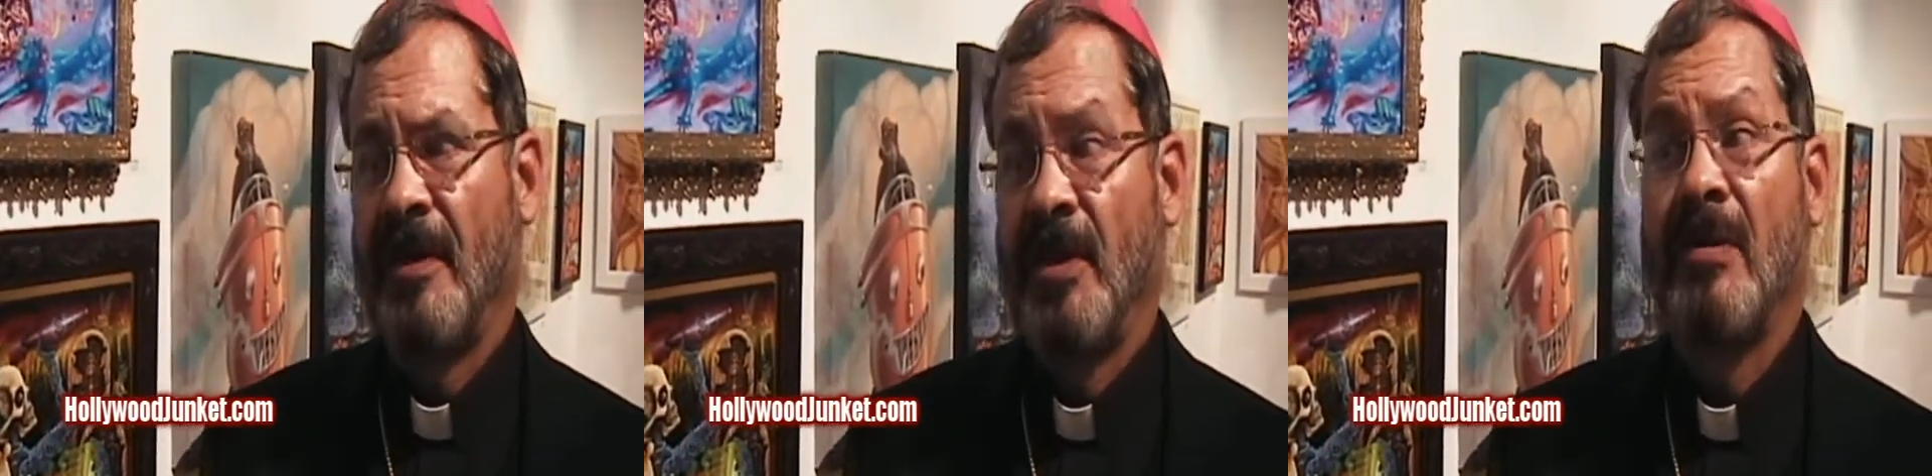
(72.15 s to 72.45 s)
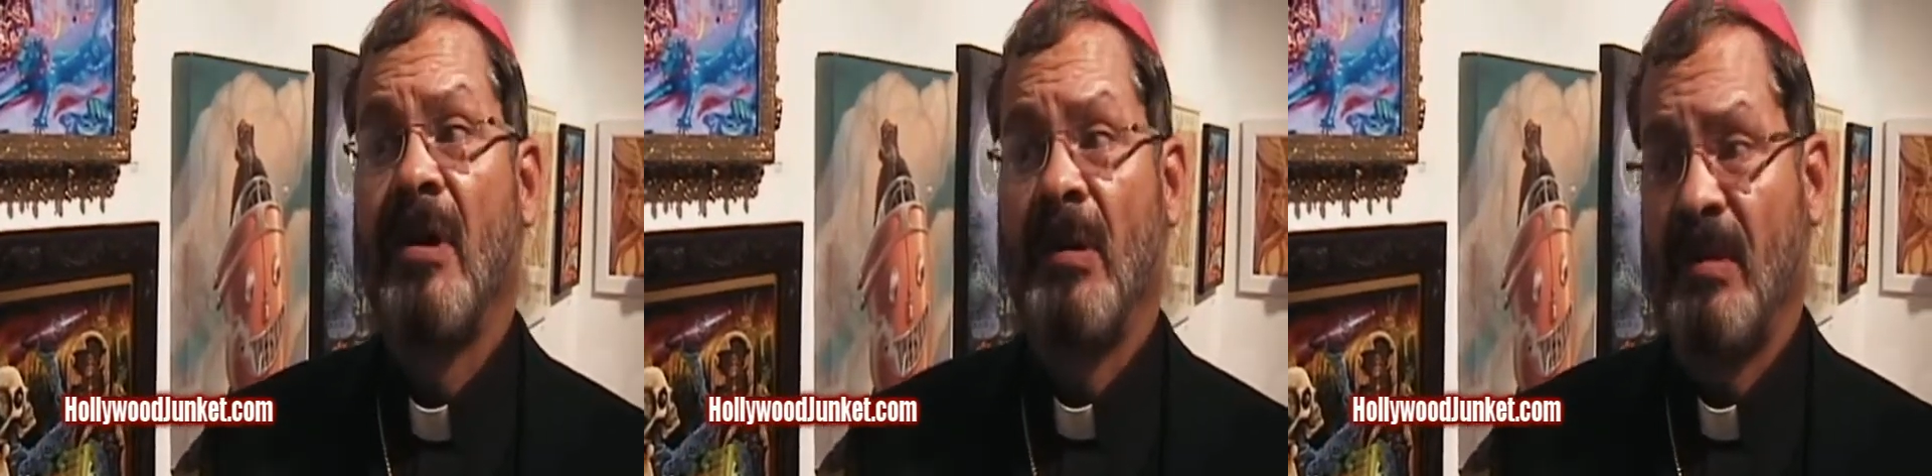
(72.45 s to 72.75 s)
you're
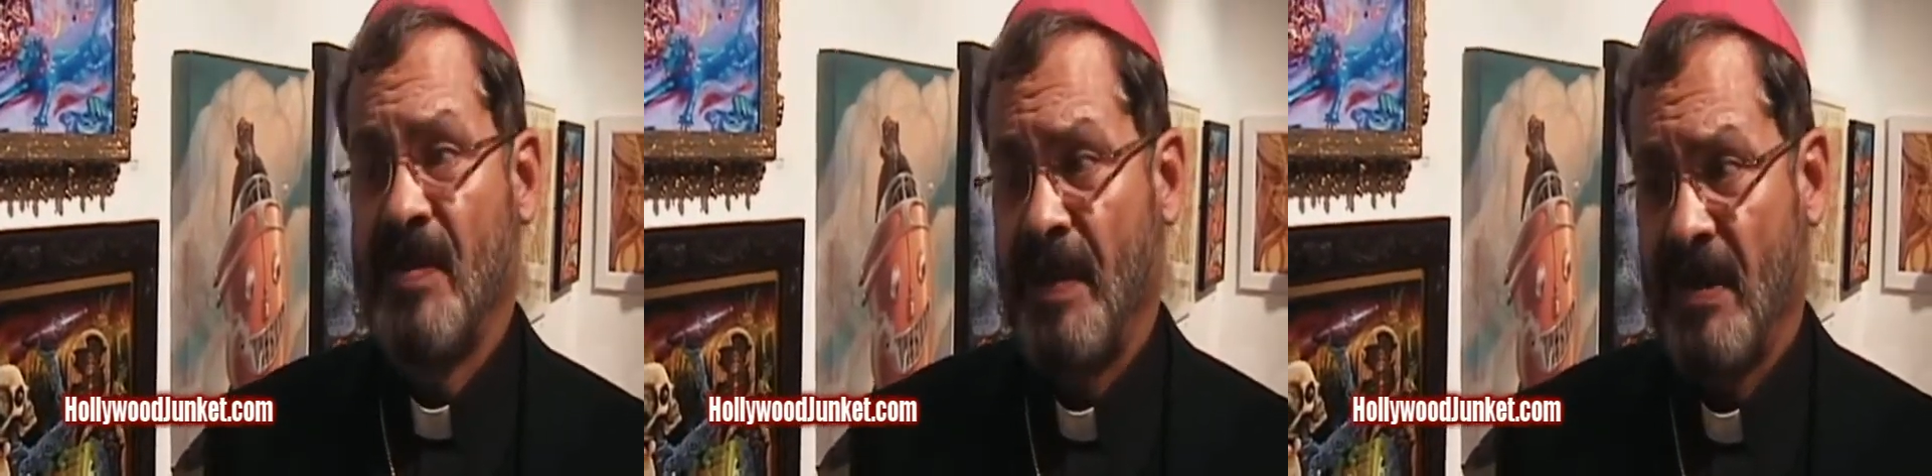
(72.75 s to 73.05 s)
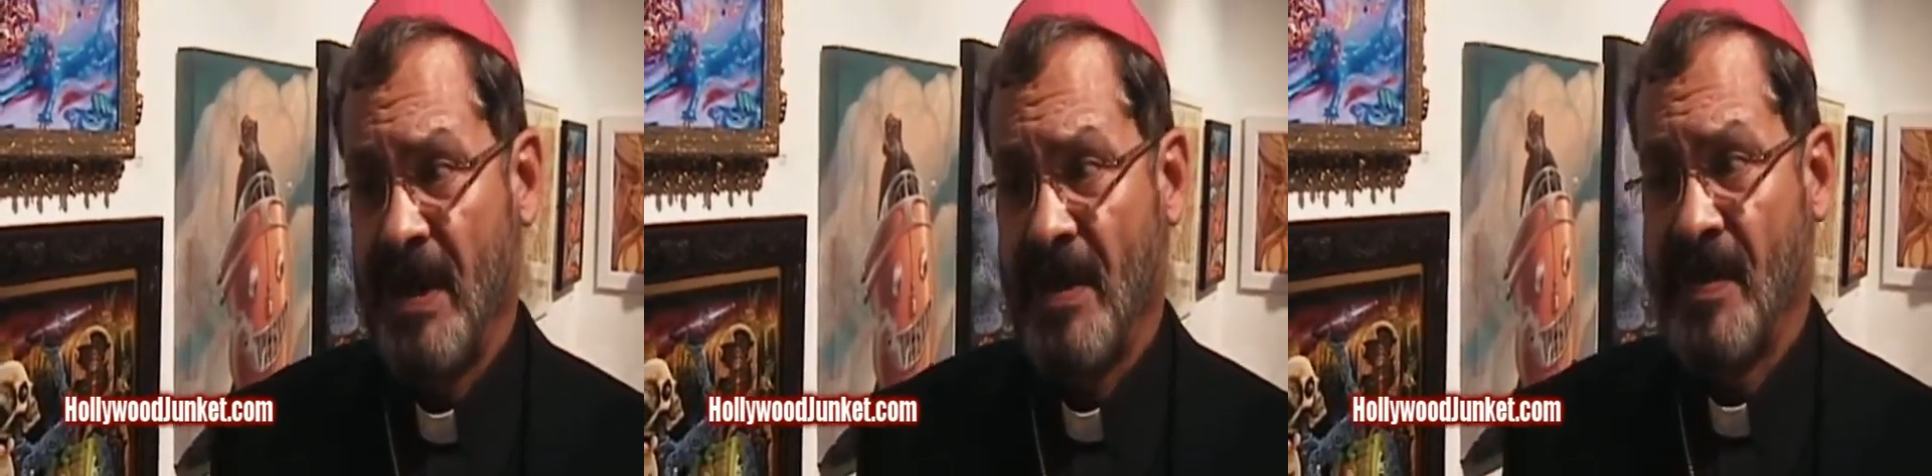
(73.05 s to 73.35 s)
going to
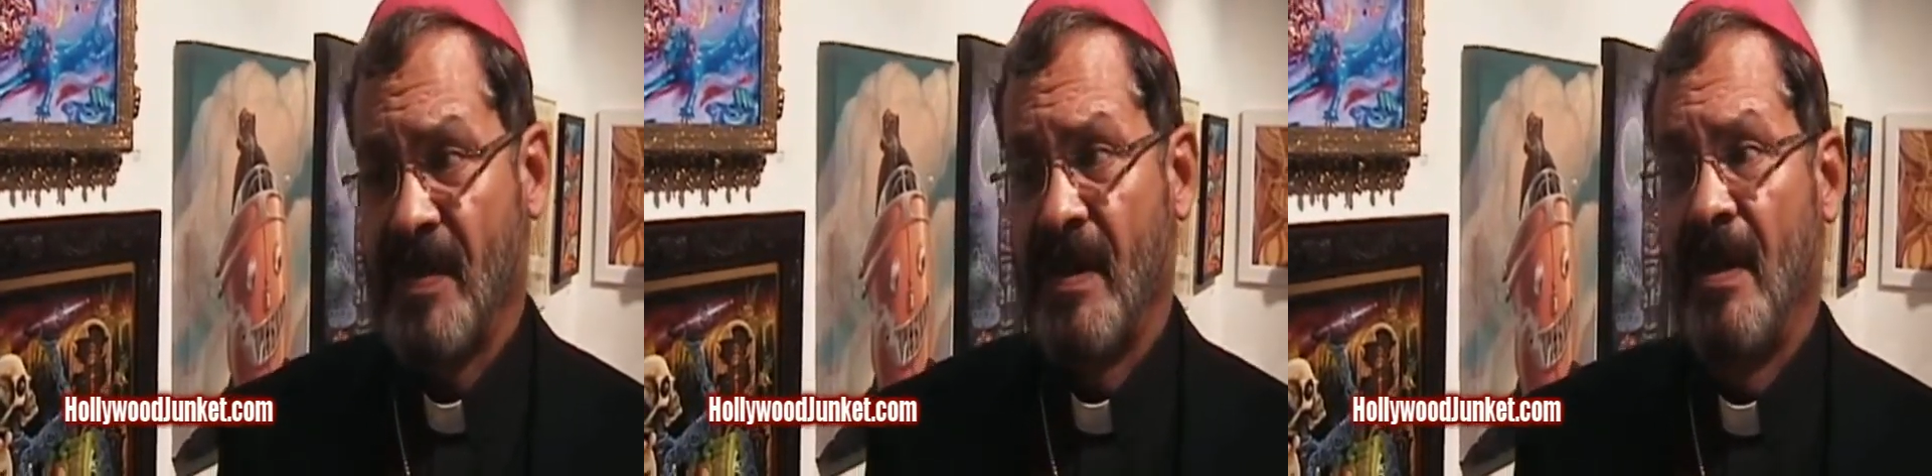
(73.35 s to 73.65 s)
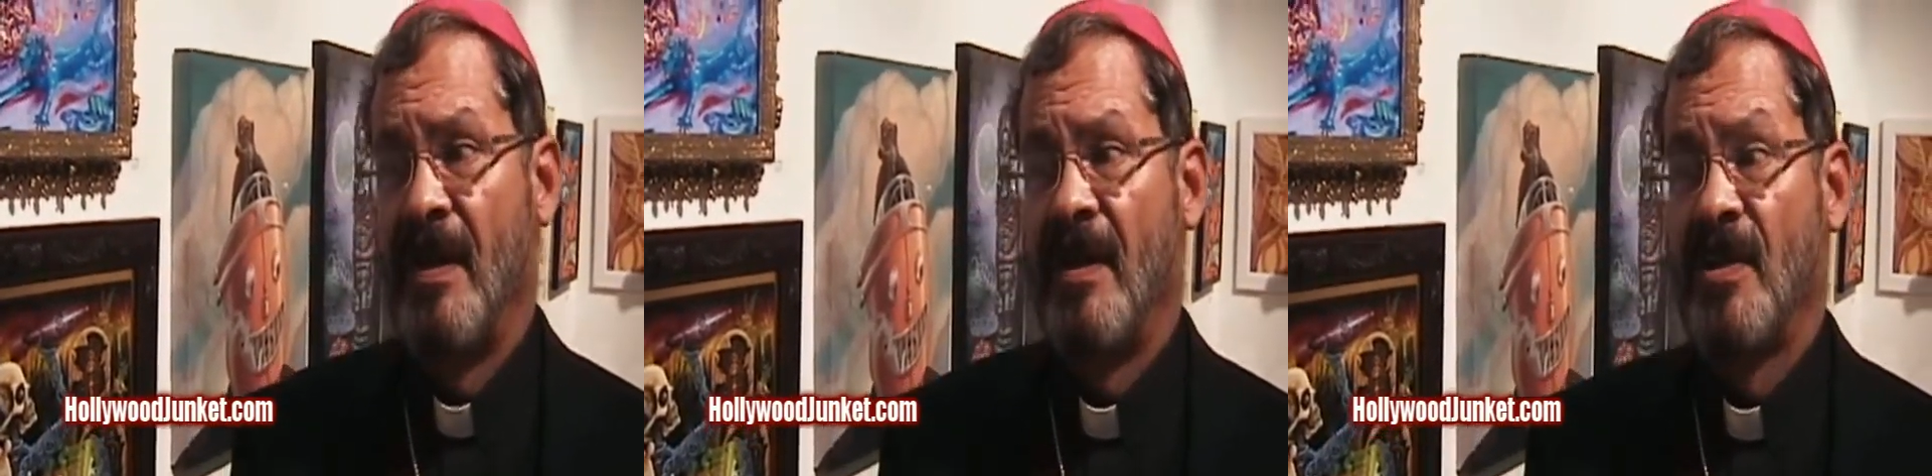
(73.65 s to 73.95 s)
experience
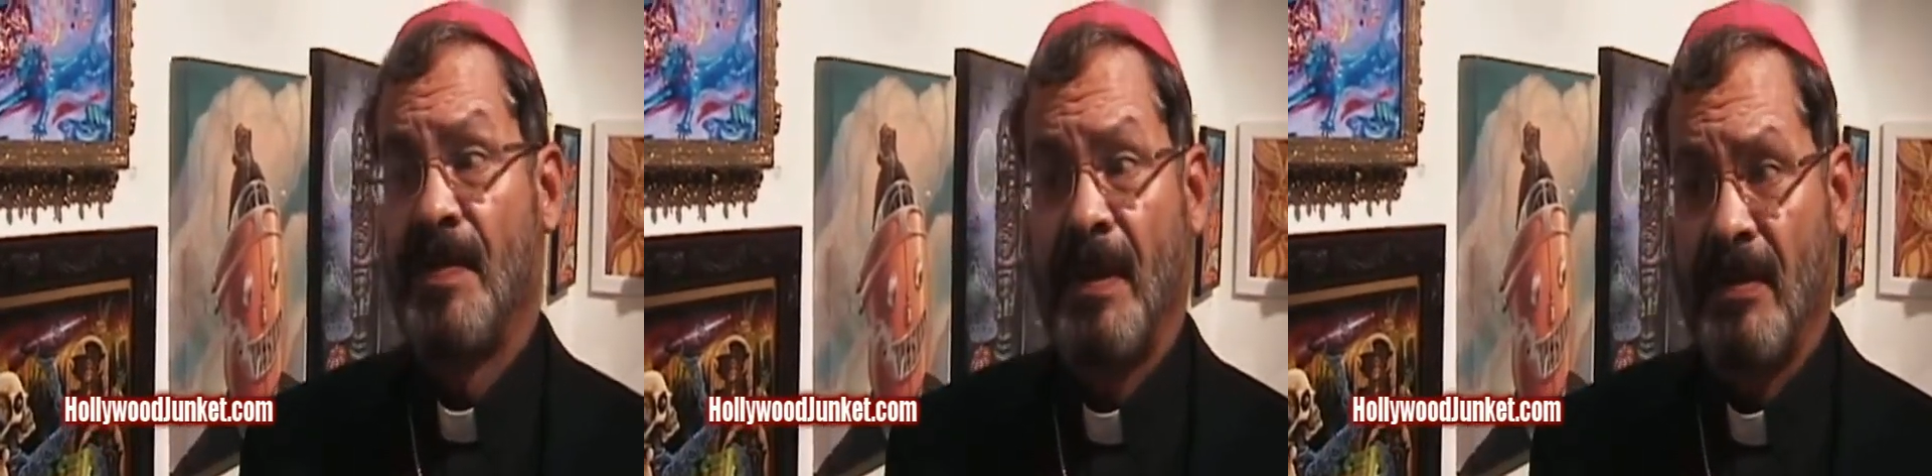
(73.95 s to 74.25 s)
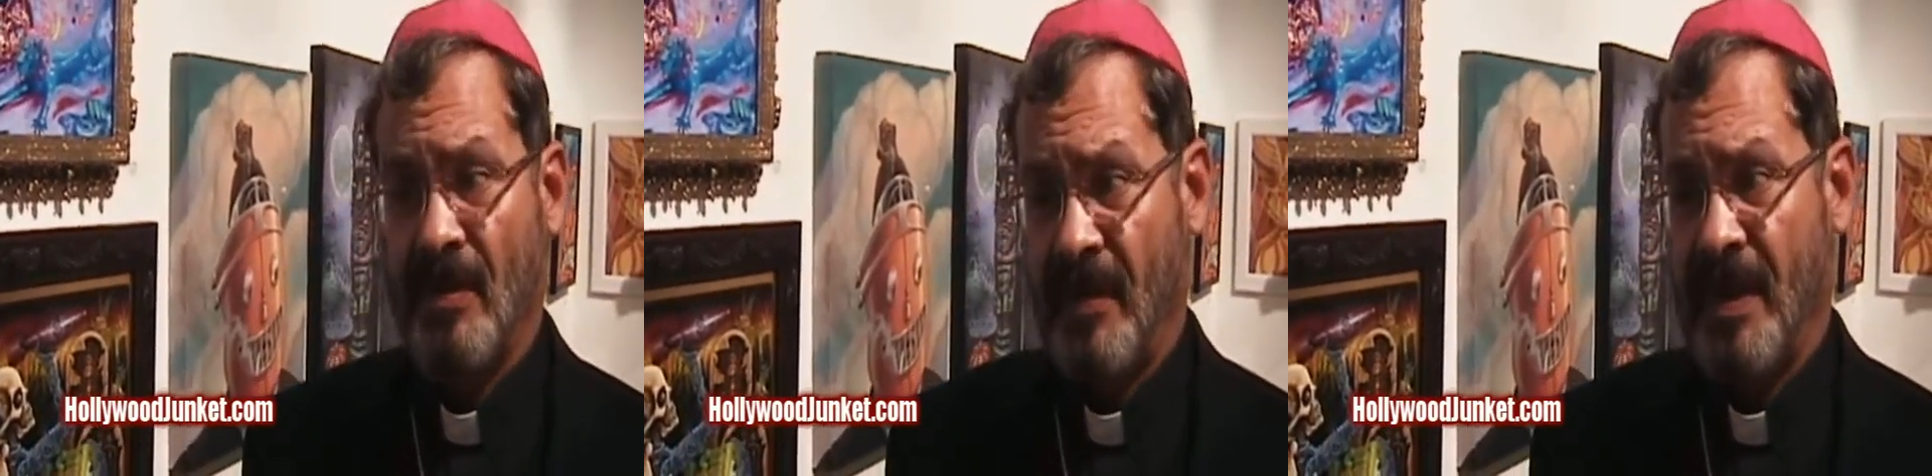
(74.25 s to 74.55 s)

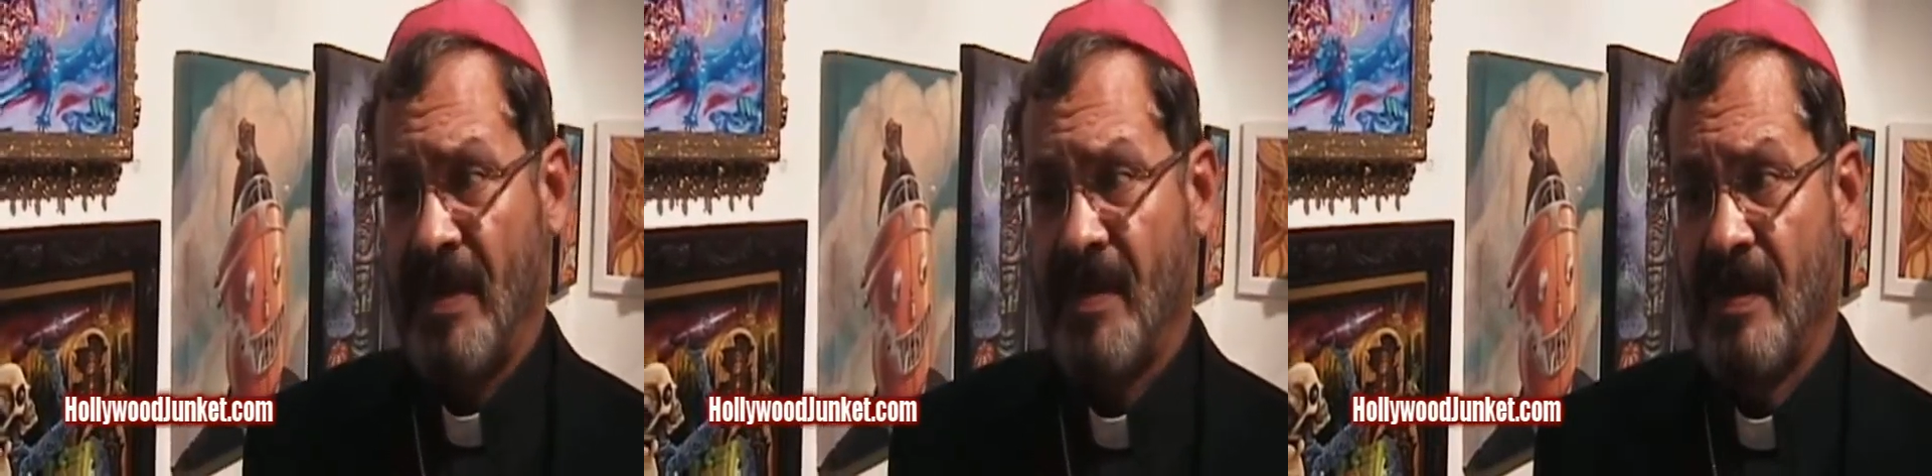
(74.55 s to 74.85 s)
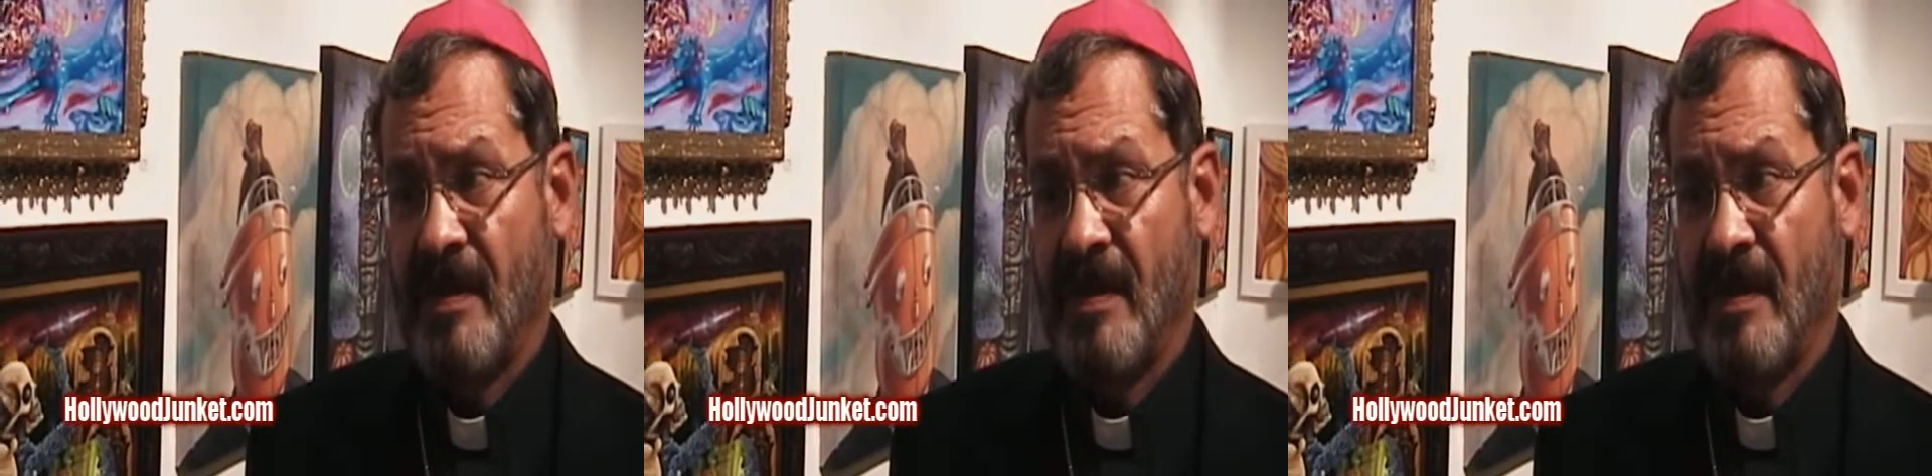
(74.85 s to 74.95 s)
spiritual things.